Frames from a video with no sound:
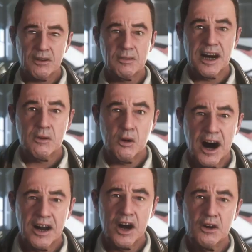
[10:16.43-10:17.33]
From day
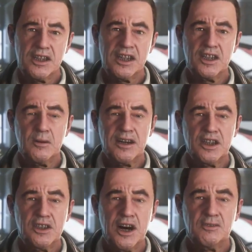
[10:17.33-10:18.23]
one, Origin has
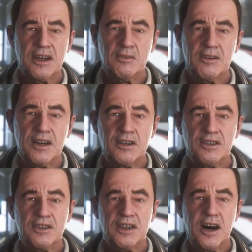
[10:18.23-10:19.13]
been crafting
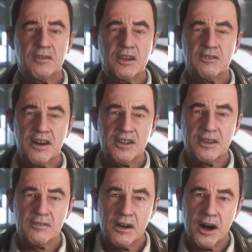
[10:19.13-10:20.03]
vehicles that are as
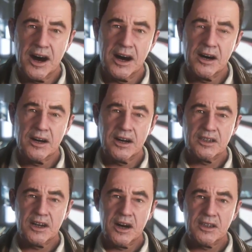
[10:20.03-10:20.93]
fun to fly
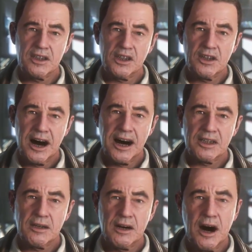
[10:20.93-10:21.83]
as they are to look
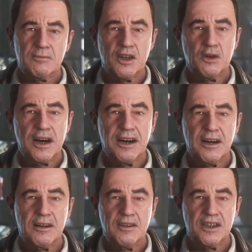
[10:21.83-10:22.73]
at. I'm
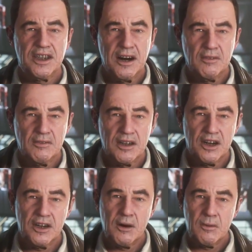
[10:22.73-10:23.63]
talking the stuff of
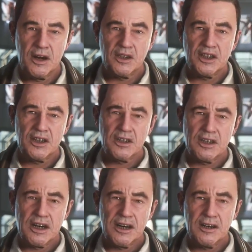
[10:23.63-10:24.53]
locker
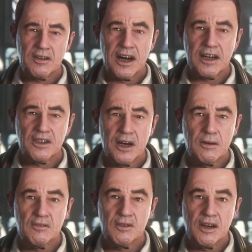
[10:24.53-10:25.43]
posters. The kind of
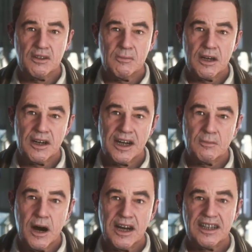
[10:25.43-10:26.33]
ship that few
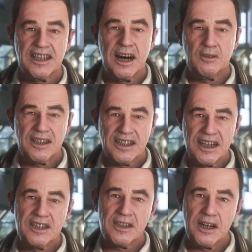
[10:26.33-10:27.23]
middle-aged pilots can
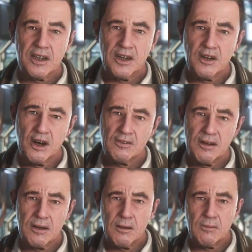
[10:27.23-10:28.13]
resist the allure of.